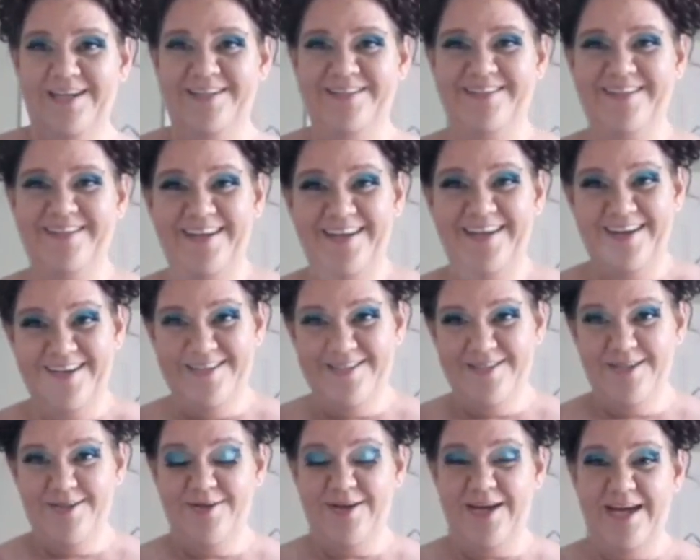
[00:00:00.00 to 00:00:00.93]

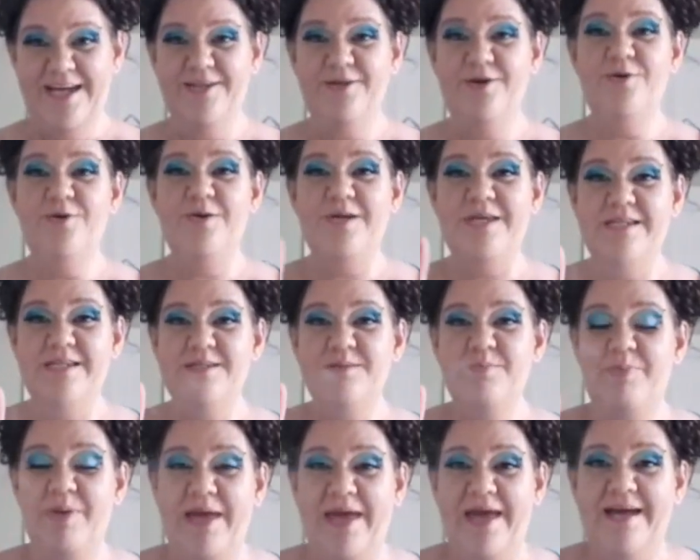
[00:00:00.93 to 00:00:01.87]
It's okay, no
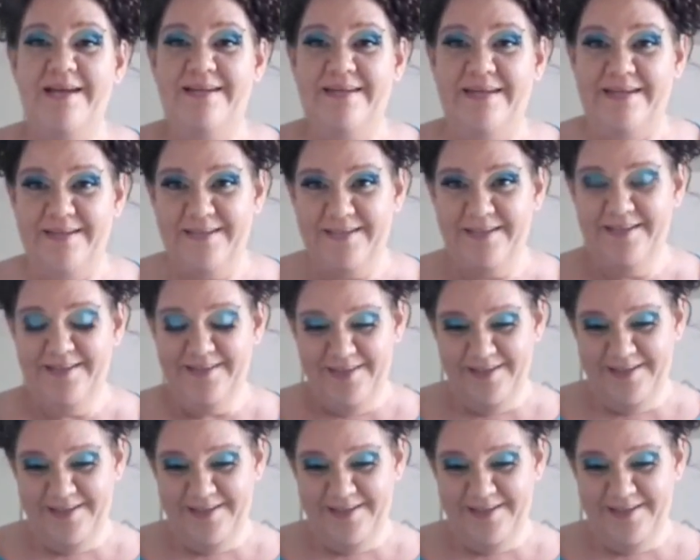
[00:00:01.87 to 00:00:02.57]
need to panic.